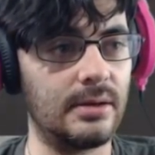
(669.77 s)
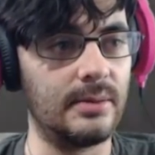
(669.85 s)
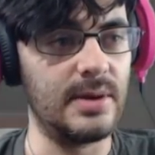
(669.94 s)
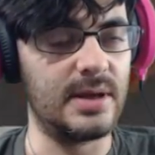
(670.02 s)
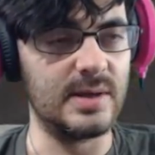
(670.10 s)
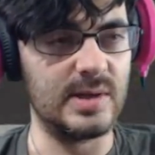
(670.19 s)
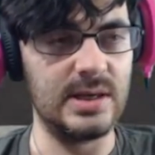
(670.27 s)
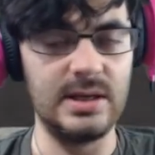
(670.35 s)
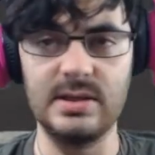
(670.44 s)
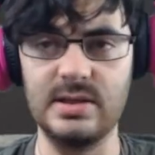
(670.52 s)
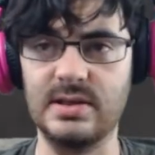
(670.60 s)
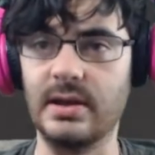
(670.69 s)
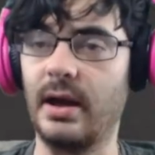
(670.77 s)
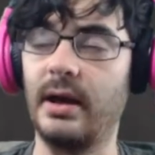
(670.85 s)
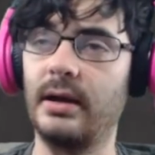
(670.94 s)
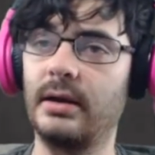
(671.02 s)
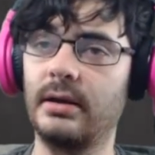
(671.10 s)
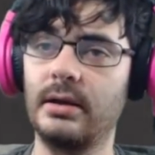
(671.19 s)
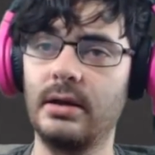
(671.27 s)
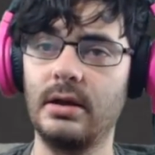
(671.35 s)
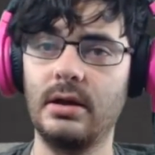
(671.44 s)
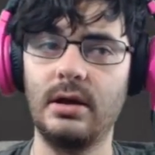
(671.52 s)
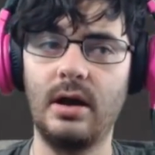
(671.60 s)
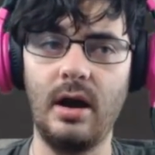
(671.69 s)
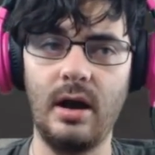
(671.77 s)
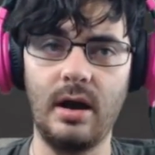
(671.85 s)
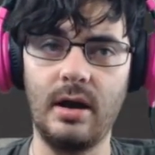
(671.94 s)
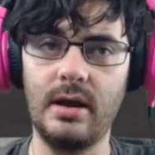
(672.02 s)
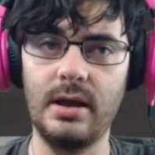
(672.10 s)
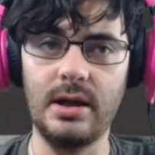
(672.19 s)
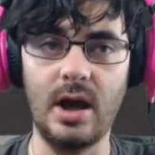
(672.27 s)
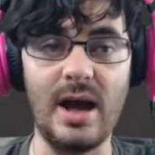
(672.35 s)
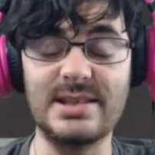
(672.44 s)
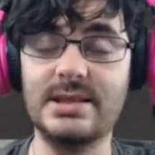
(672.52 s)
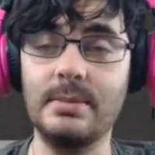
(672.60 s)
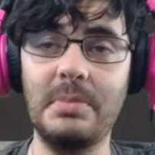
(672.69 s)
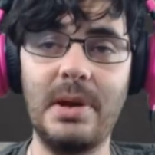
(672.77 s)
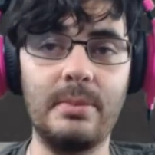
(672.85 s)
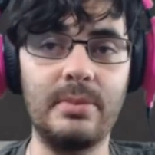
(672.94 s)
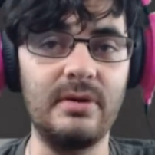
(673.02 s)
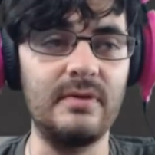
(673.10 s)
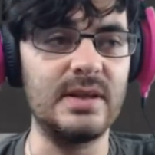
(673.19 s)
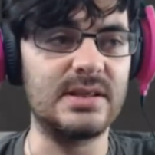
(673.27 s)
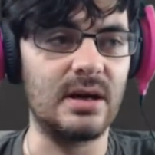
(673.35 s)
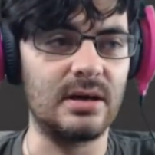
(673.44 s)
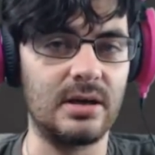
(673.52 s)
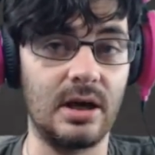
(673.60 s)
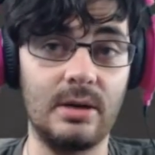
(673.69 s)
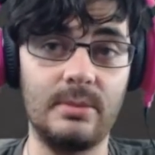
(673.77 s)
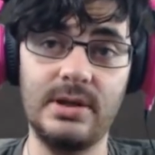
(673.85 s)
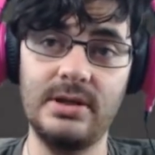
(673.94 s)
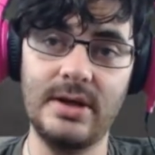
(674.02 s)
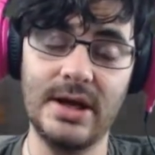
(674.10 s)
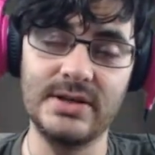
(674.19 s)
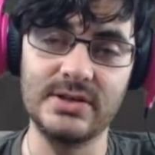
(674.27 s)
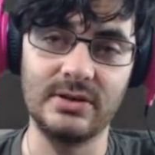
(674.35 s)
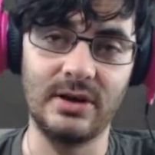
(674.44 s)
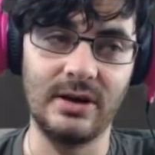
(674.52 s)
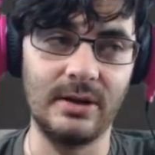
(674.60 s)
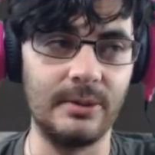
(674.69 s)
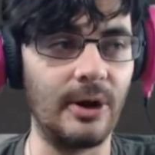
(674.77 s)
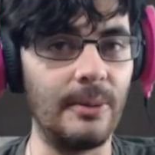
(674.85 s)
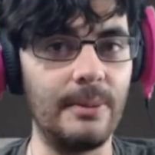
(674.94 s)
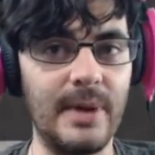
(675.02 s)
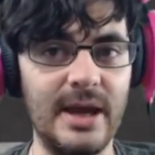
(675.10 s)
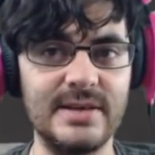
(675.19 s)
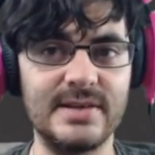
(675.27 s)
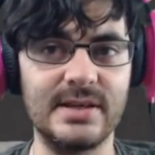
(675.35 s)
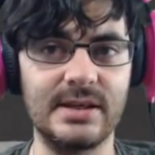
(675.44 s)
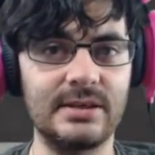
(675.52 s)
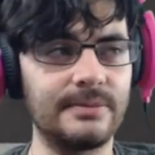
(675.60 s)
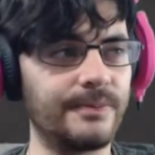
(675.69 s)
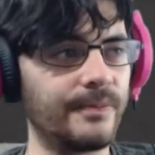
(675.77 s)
because he is an awesome member of the Dark Army. You guys are all amazing.